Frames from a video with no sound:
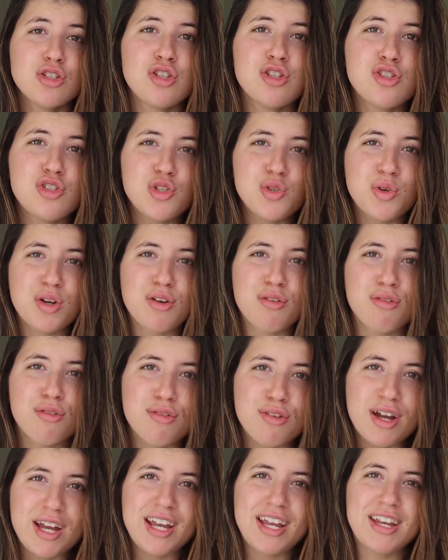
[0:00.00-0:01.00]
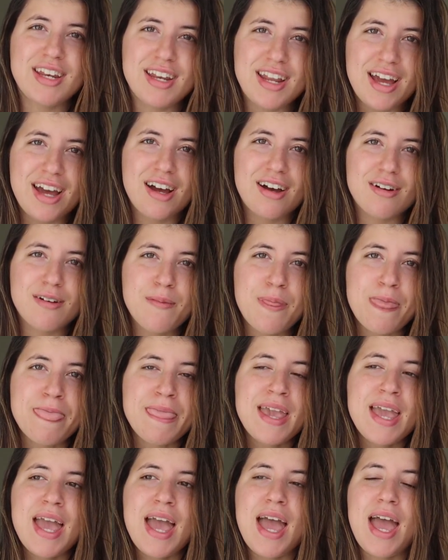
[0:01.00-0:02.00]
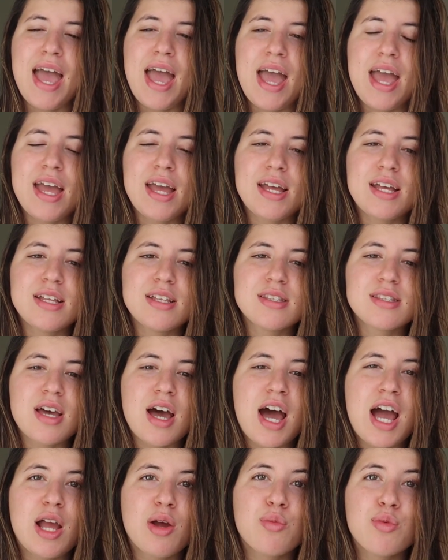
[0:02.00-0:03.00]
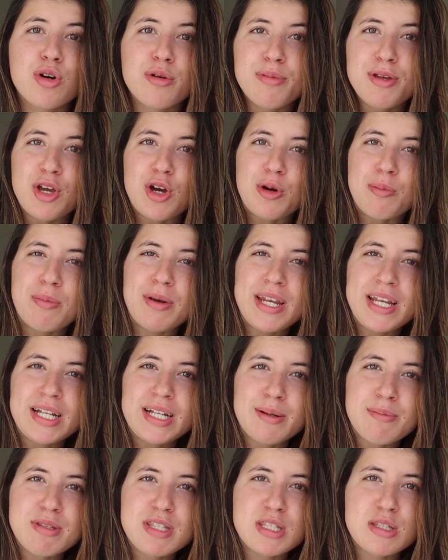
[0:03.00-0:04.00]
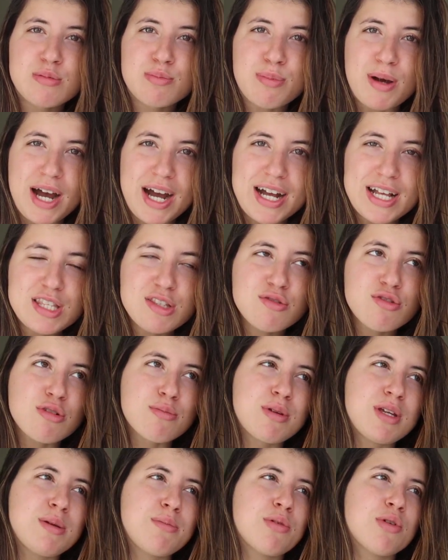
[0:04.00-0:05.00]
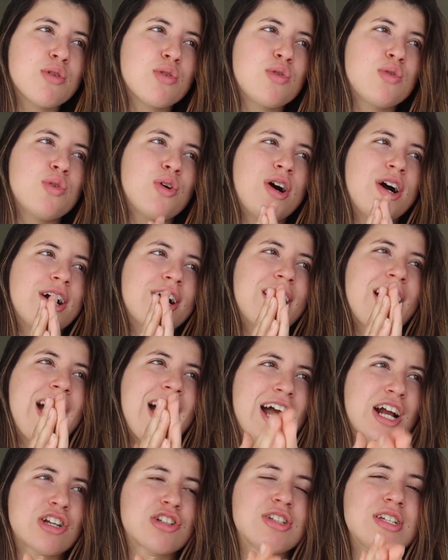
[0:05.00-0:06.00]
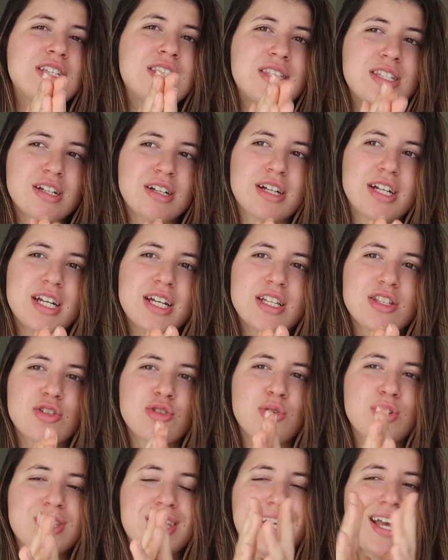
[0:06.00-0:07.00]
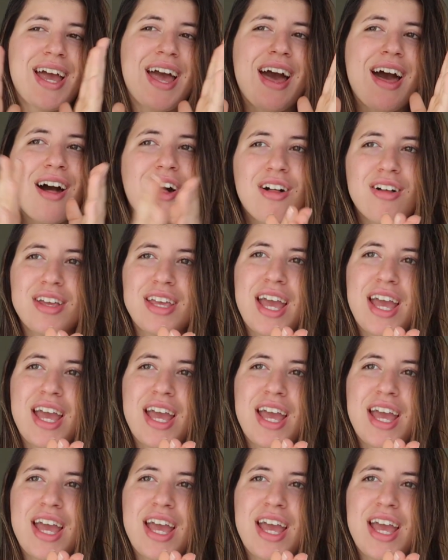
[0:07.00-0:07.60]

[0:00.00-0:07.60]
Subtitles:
to do it right now. And I will be opening up spots for people who are actually serious, where it's like a hell